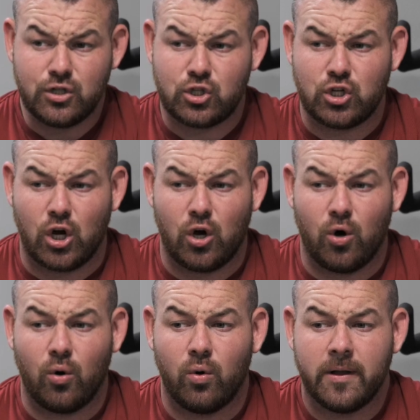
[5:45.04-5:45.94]

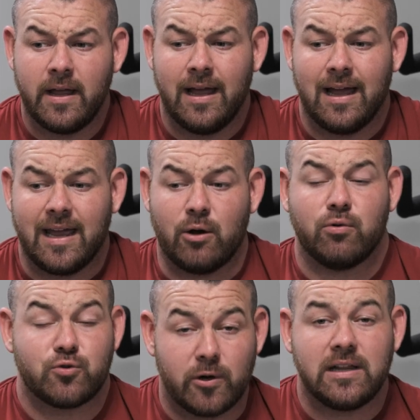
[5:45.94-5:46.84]
So it
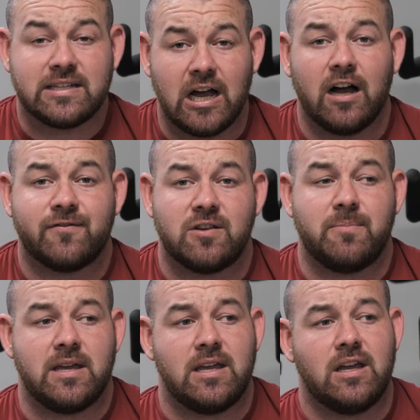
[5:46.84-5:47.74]
was really tough to
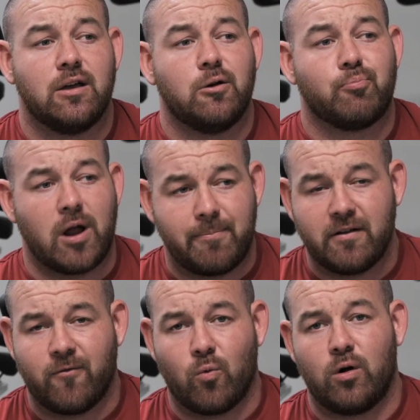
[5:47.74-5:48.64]
be
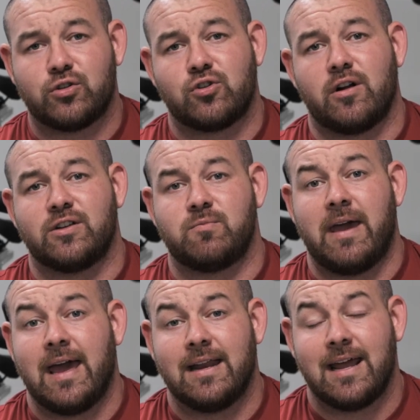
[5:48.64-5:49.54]
prepping for World's Strongest
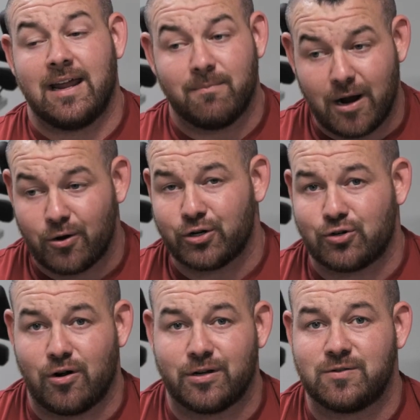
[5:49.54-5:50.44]
Man and America's
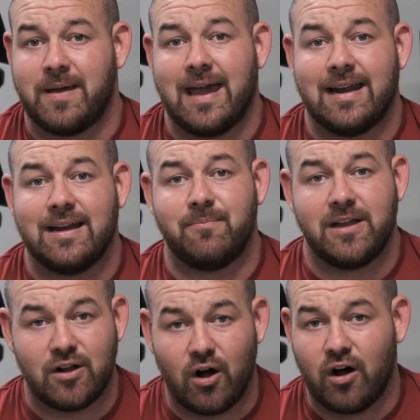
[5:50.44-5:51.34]
Strongest Man and
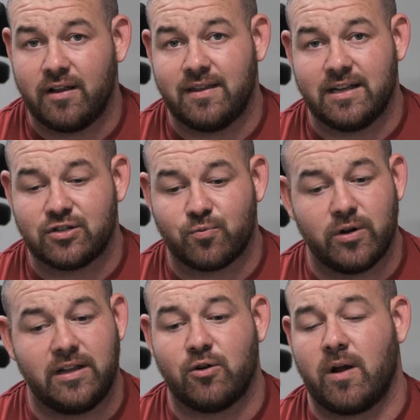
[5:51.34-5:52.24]
being on this
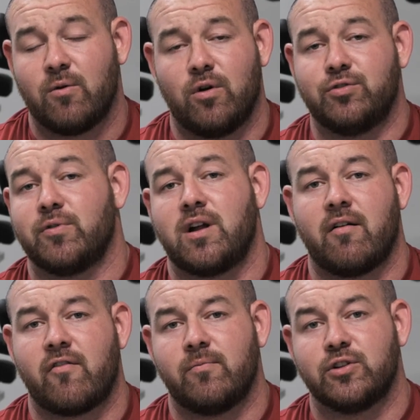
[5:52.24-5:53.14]
really great road to
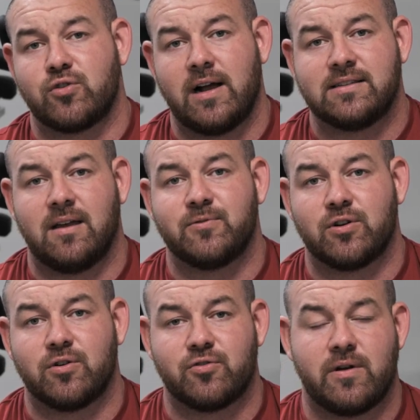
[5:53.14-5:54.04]
recover from the tricep
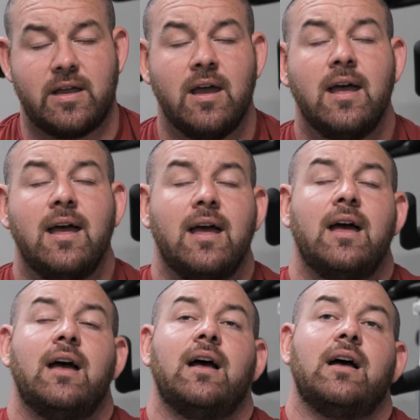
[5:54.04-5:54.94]
surgery,
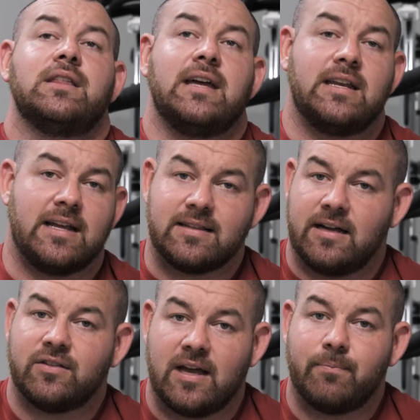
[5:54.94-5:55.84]
then to get
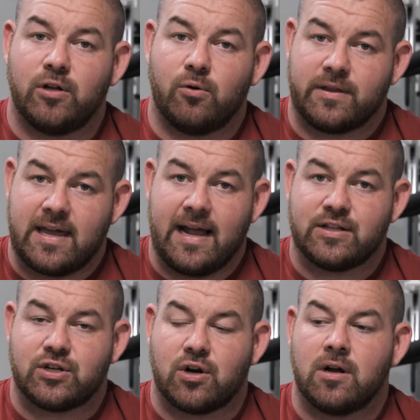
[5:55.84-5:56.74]
dealt that blow with
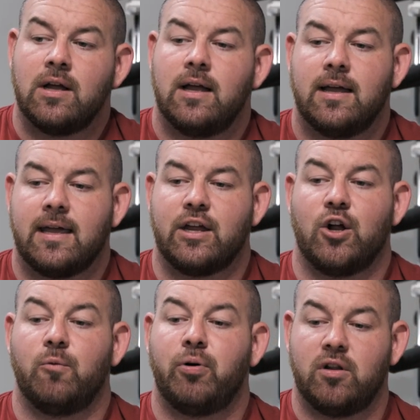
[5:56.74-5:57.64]
cancer, you
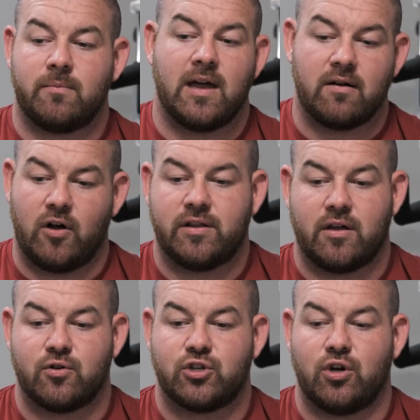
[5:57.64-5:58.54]
know, pulling me out of all the
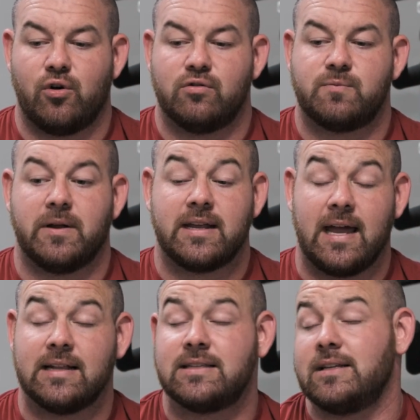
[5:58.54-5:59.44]
other shows, but
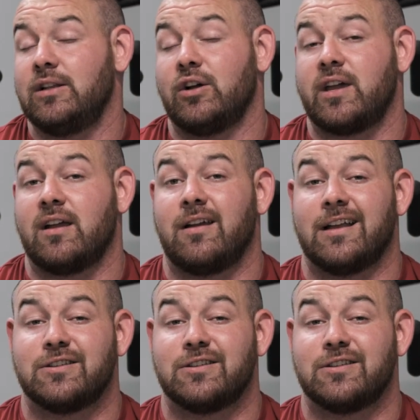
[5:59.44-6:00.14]
again, still looking